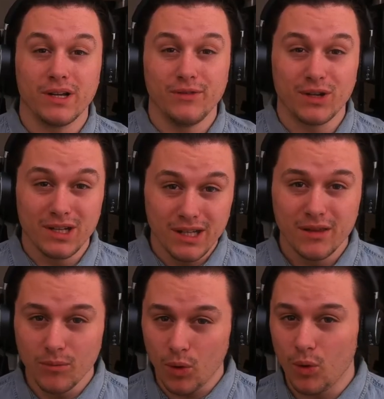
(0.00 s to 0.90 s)
If you clear
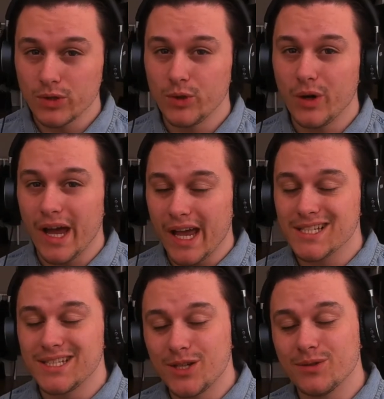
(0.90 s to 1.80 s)
them all, you are
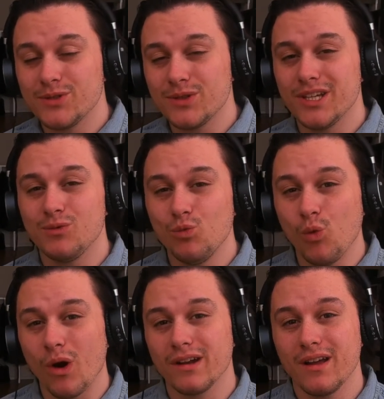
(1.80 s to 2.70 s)
actually going to get
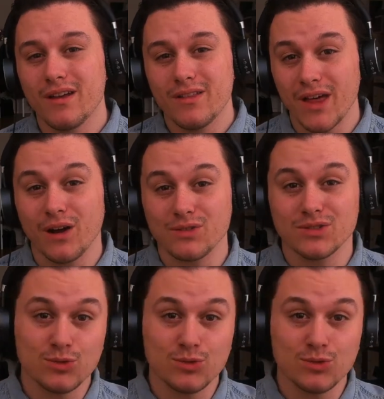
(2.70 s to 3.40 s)
1,000